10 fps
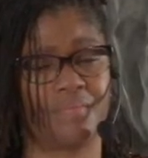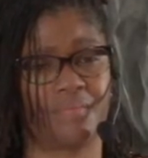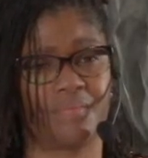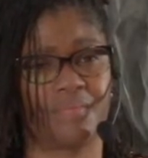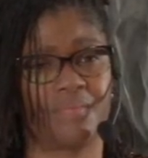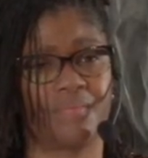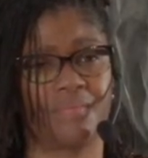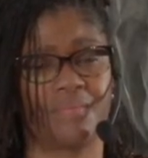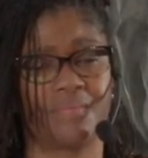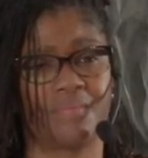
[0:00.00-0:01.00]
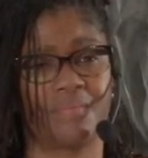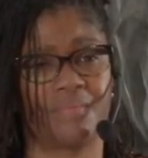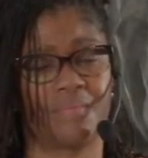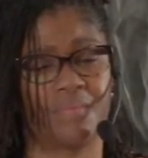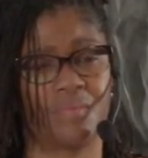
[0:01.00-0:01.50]

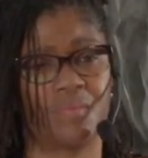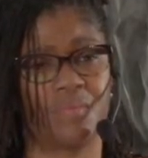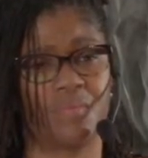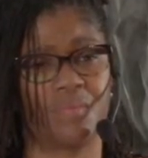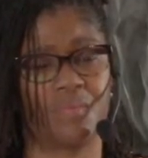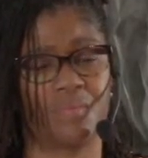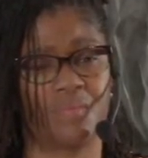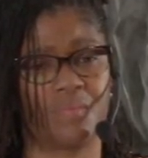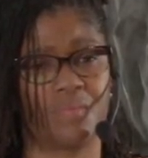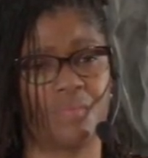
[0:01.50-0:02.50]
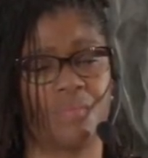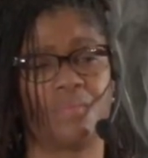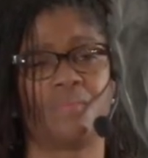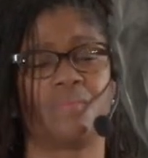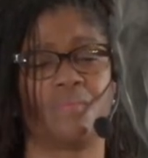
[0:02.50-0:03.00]

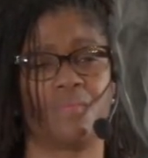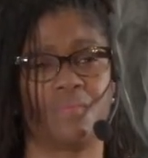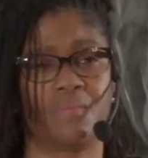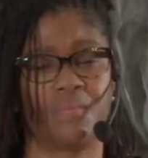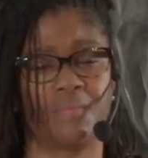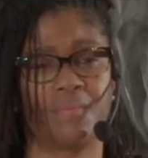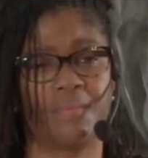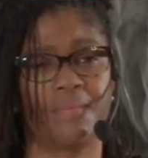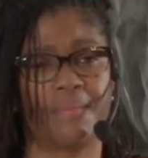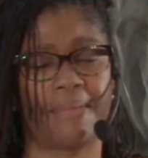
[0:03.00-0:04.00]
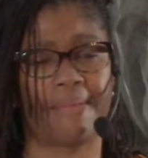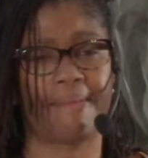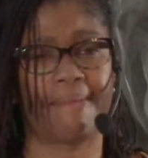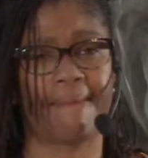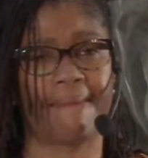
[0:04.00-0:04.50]

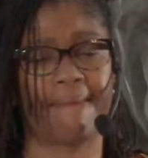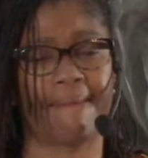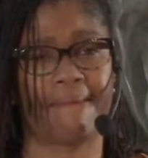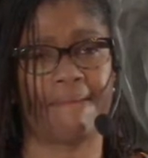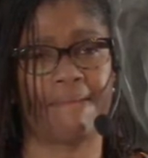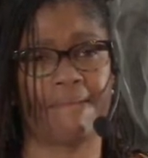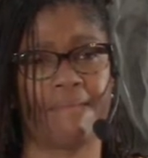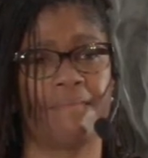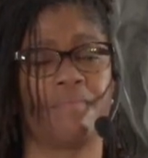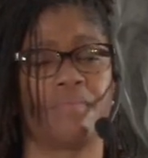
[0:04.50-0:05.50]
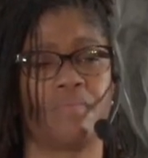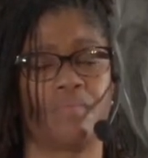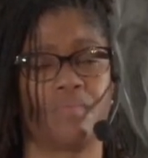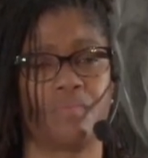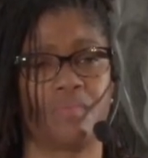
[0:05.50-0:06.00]

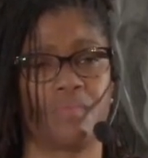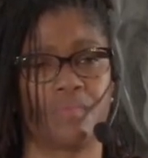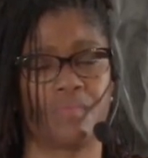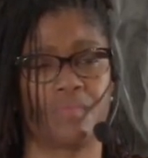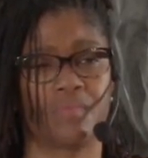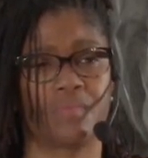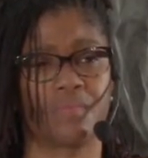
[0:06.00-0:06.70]
[no speech]